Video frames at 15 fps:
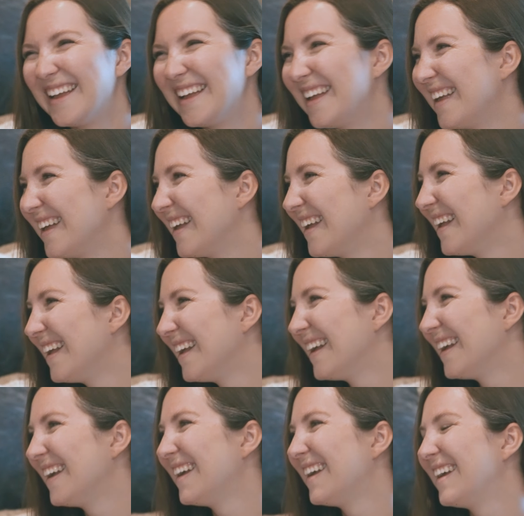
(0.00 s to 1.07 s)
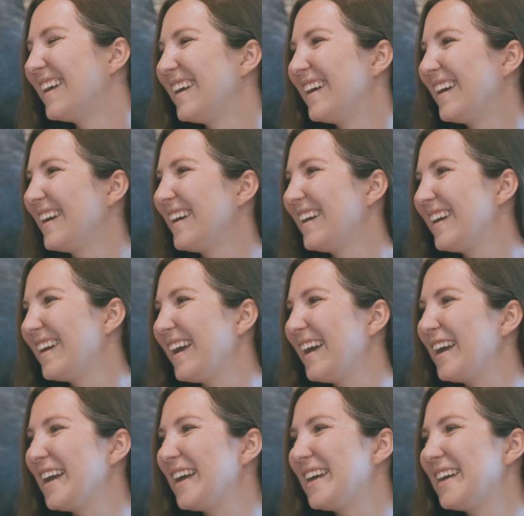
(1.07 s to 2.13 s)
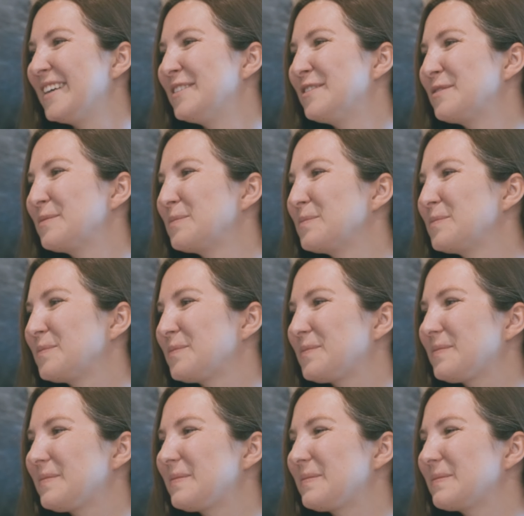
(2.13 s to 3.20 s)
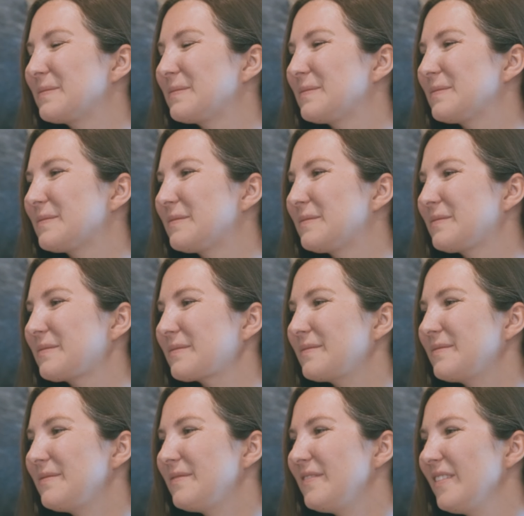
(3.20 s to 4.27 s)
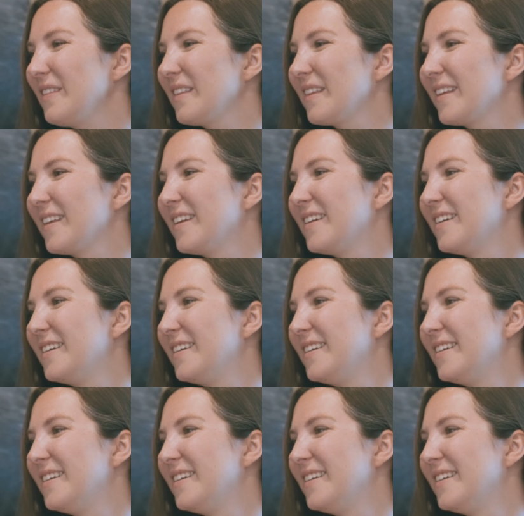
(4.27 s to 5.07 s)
The person shown says nothing.